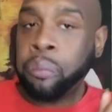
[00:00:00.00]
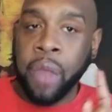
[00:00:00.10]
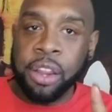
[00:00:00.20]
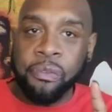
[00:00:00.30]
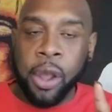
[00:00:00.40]

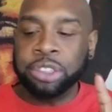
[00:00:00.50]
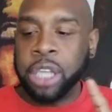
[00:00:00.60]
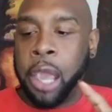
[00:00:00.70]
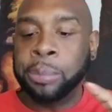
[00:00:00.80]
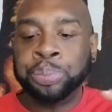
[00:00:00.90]
The first
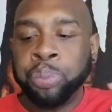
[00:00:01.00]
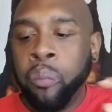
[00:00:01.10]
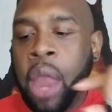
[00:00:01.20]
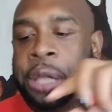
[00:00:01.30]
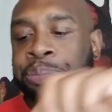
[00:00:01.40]
thing
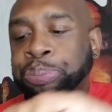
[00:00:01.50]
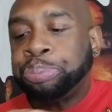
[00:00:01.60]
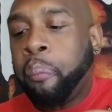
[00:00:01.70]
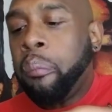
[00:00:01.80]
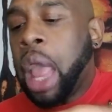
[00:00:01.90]

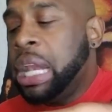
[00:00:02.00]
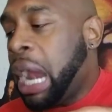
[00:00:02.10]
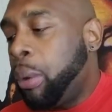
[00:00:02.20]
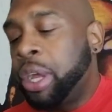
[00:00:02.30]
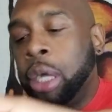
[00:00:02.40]
that I
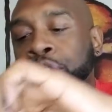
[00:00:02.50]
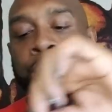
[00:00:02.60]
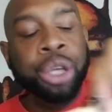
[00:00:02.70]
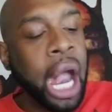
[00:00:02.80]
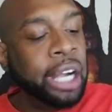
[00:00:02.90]
want to go to,
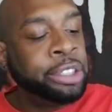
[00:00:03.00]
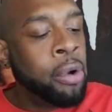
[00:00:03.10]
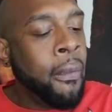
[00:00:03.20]
you guys,